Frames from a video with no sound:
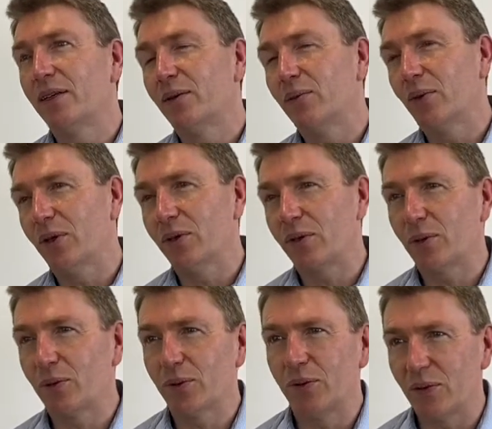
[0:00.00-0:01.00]
what the
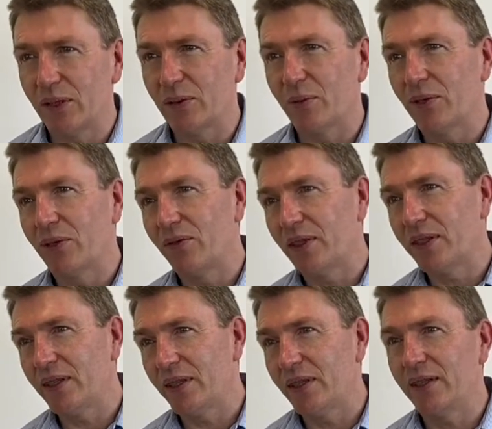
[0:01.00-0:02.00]
culture is, what the fit
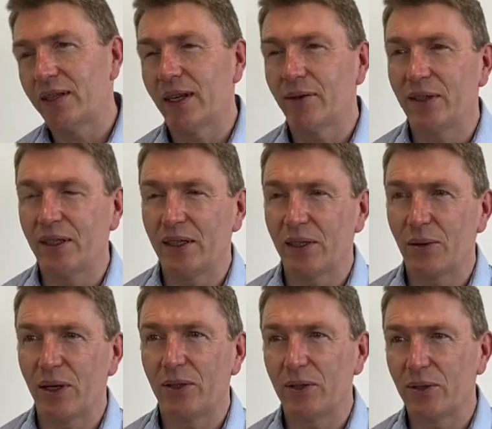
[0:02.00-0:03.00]
is, how the
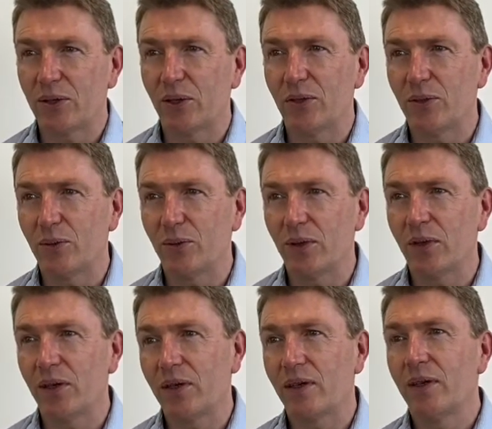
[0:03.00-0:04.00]
integration is going to work,
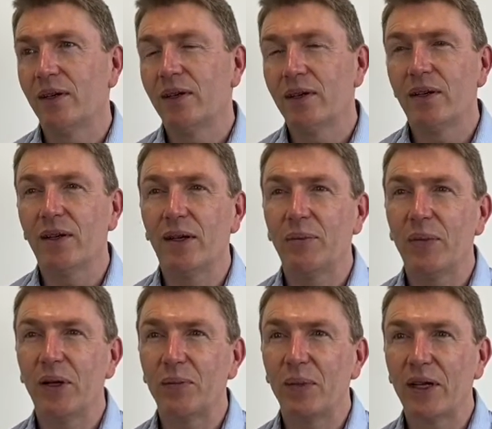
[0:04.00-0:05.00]

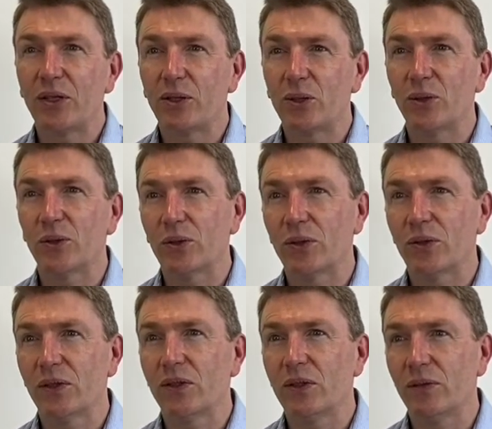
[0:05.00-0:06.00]
and make sure that
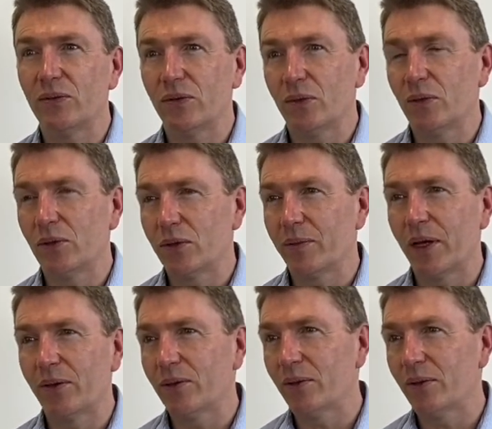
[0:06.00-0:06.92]
you've thought about all